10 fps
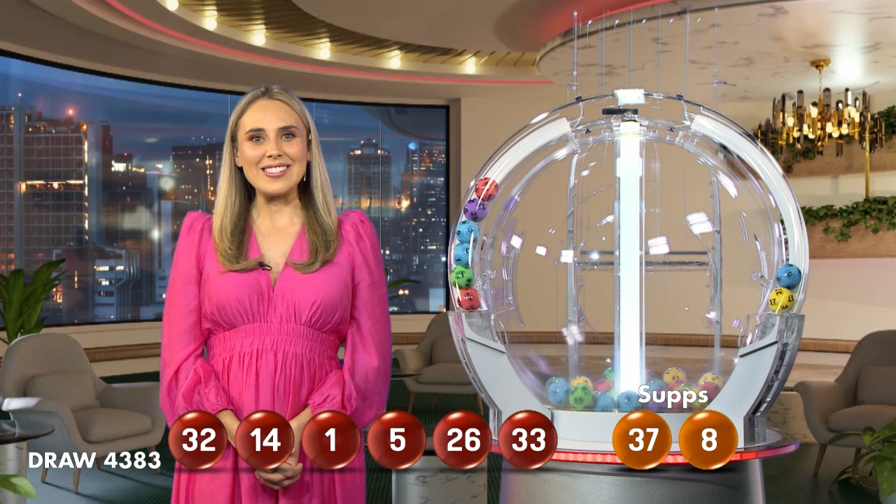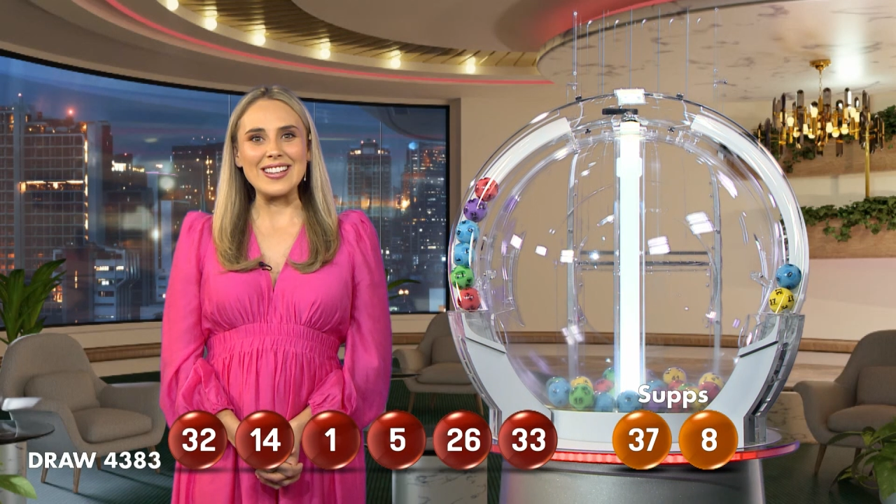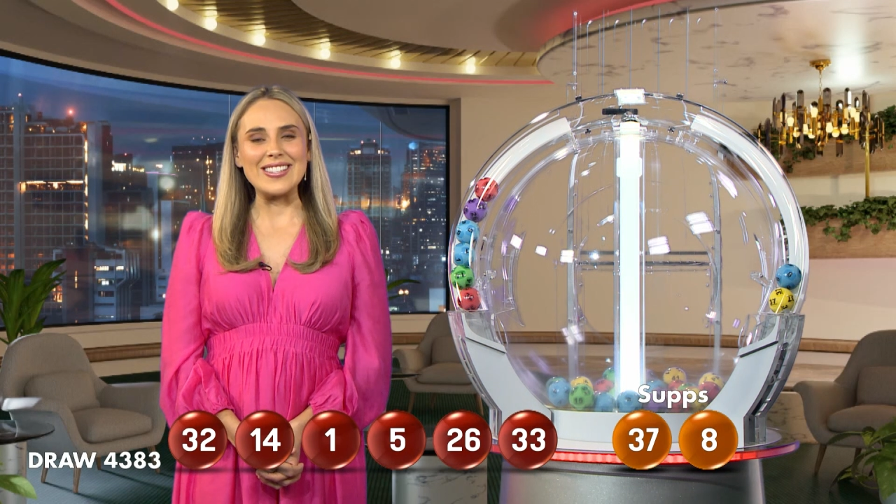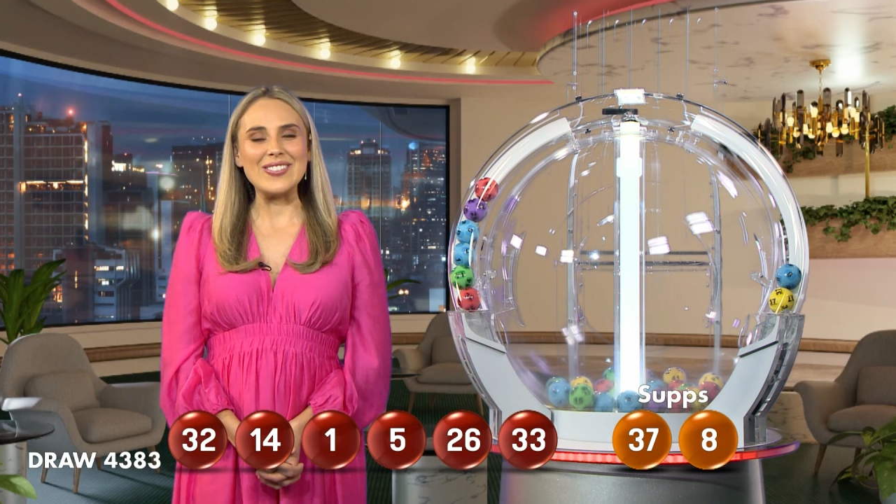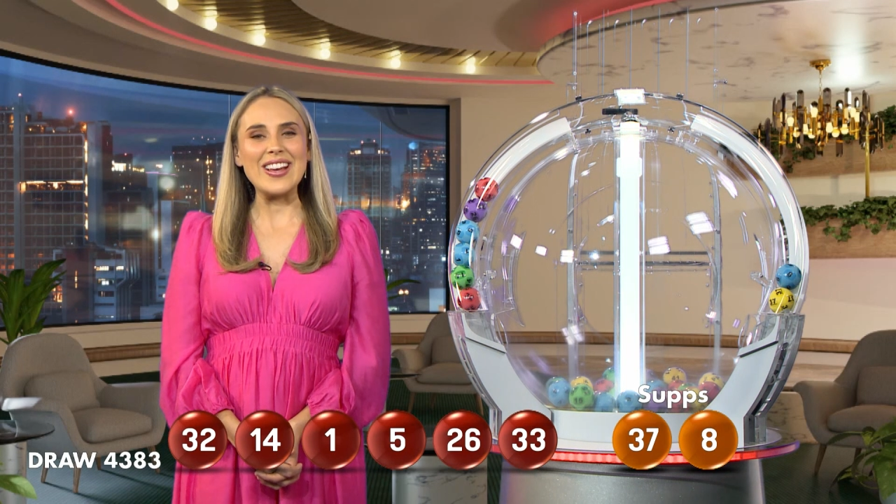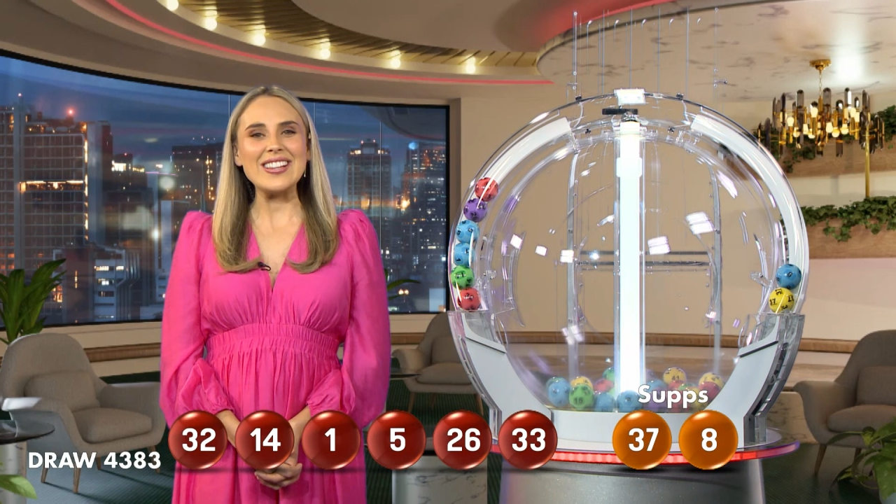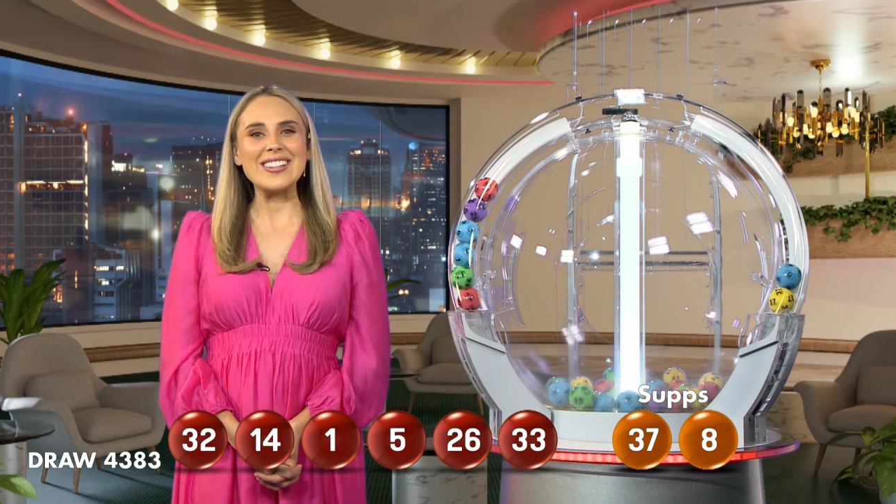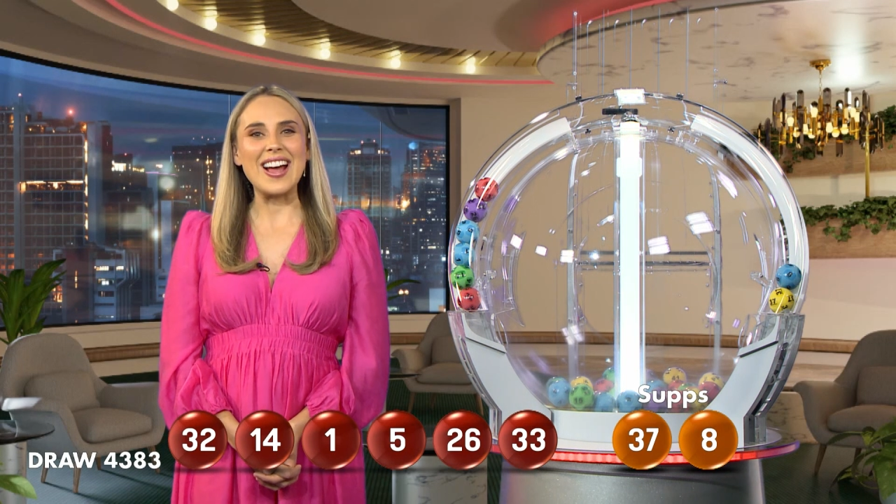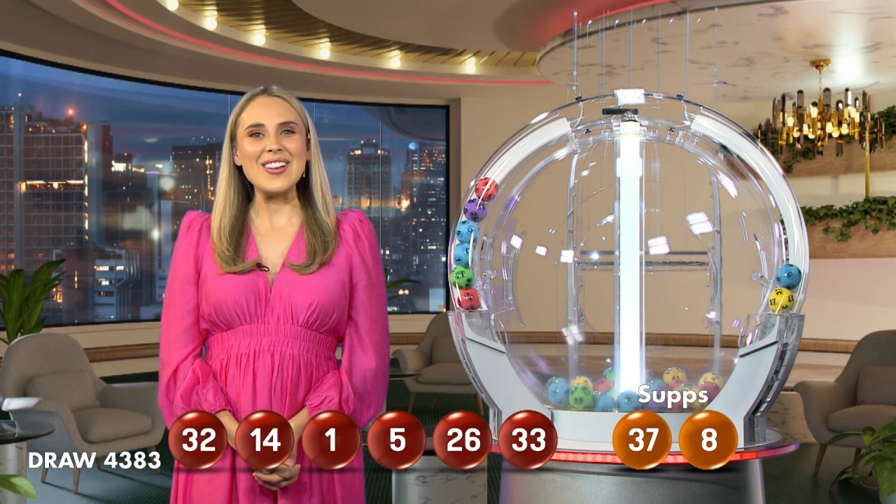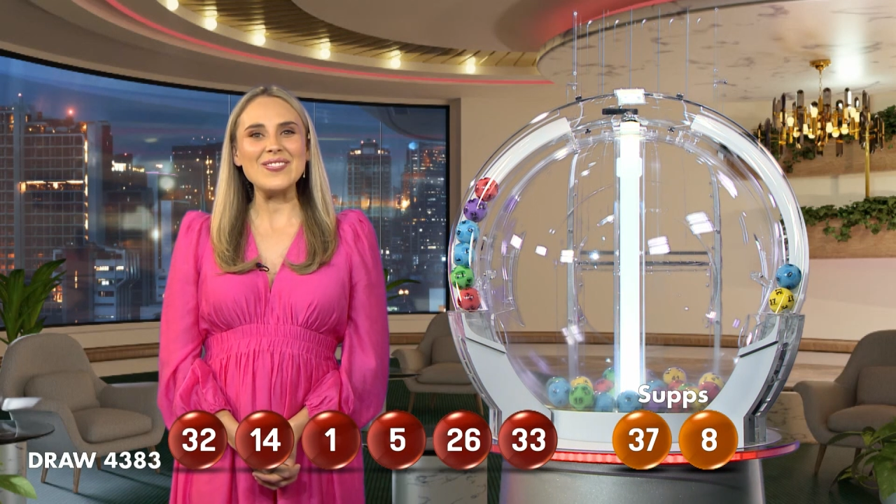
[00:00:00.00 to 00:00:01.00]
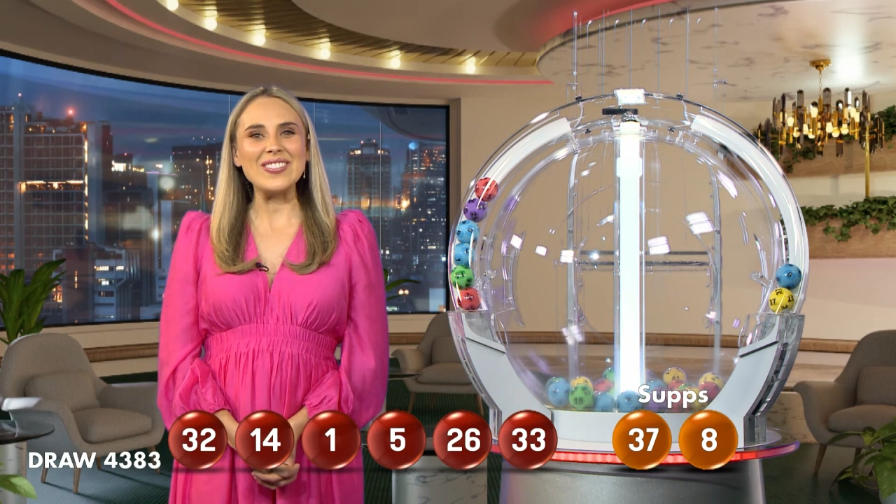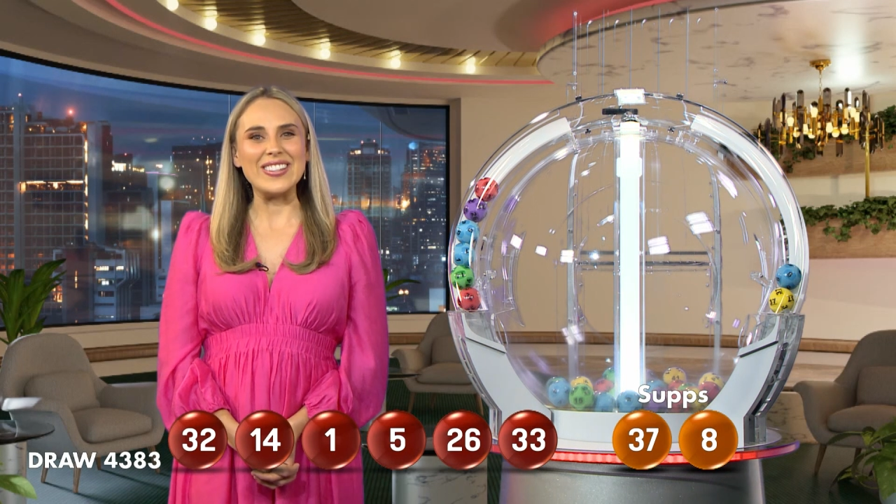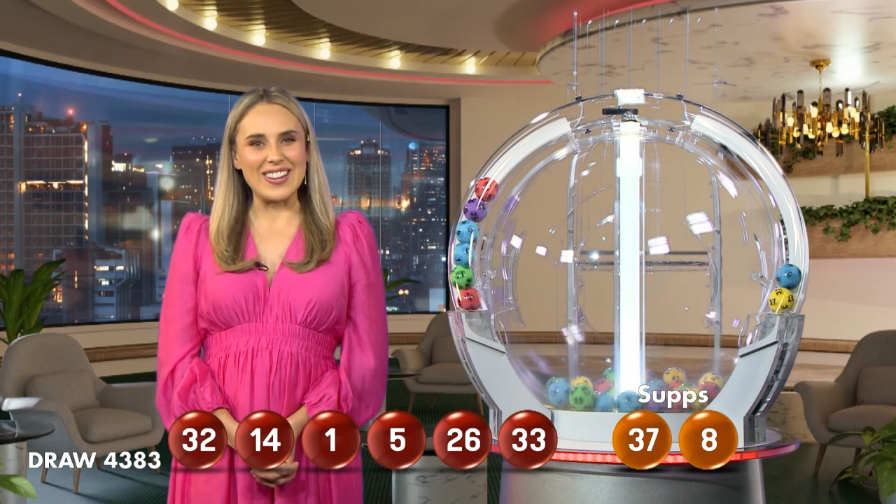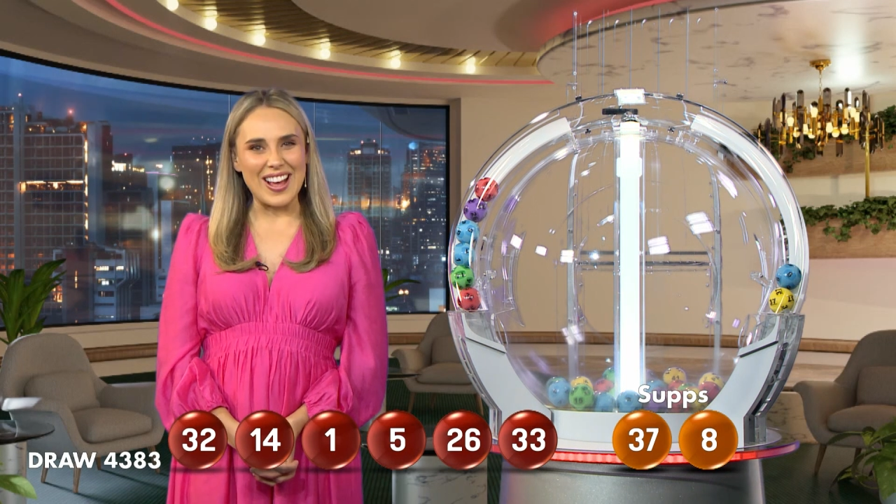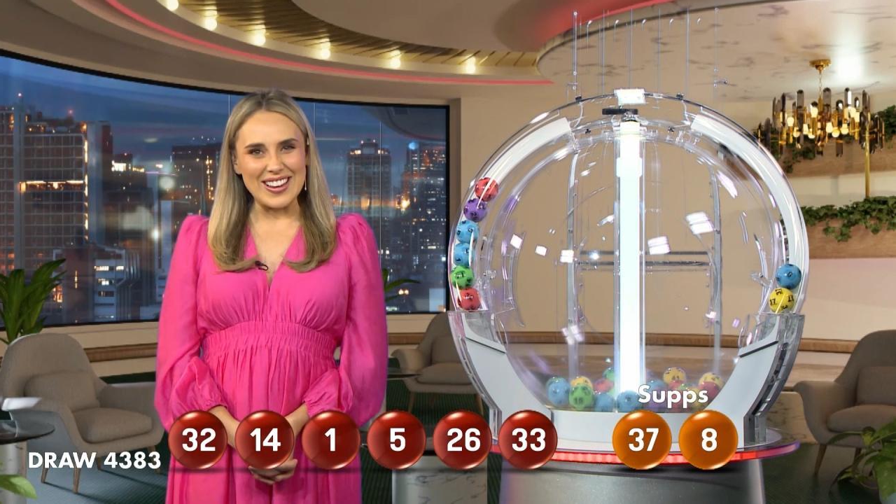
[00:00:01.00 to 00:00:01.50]
Until next time,
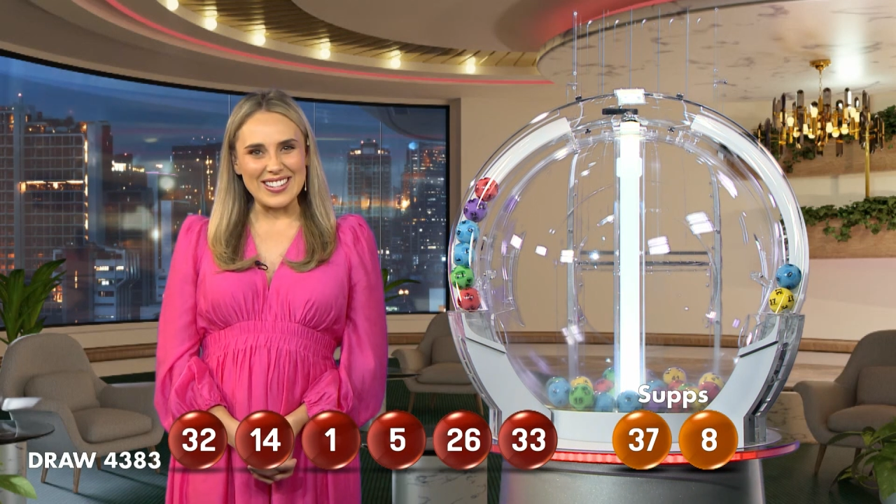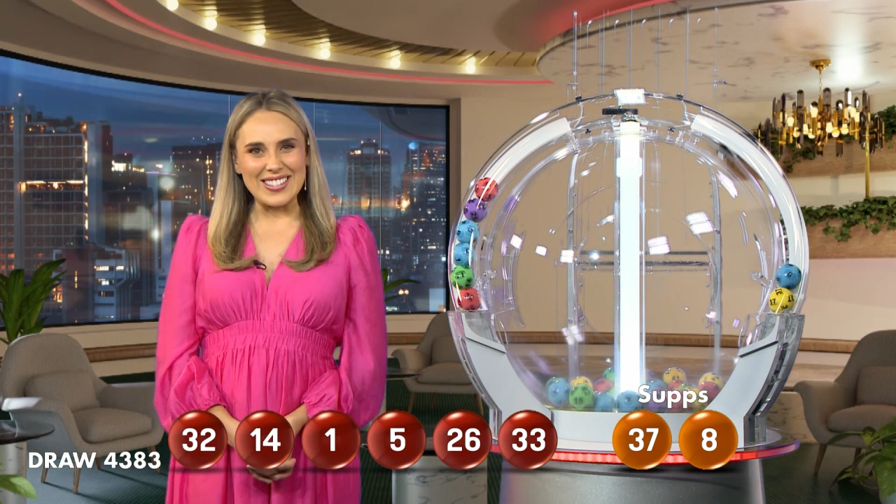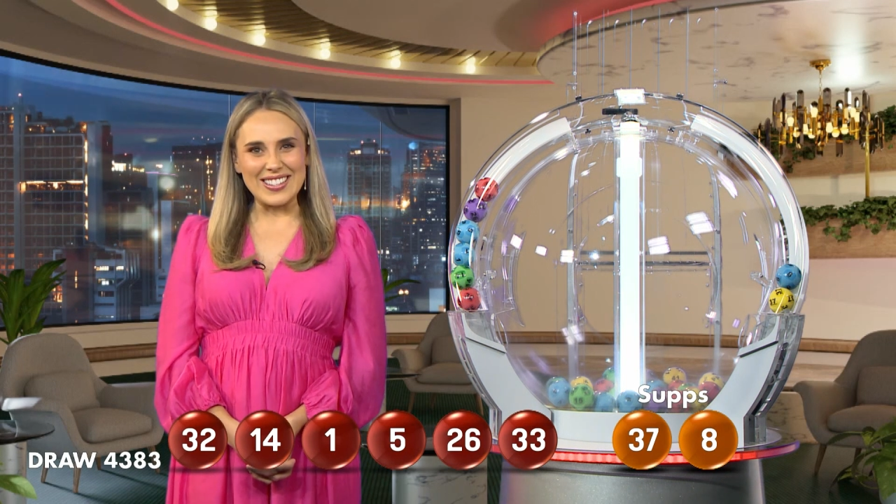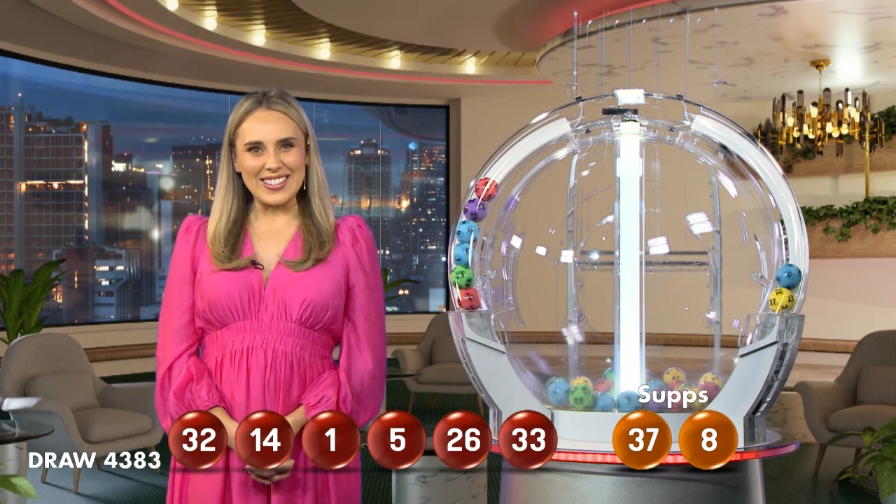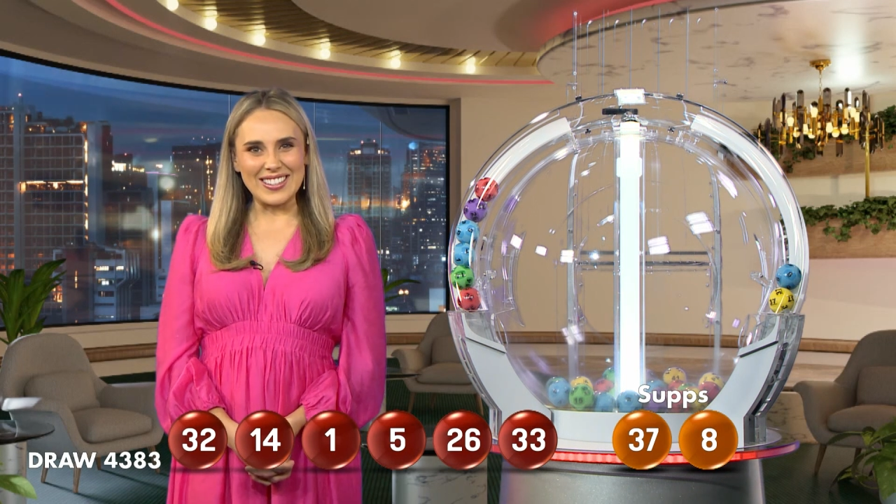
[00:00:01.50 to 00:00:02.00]
good night.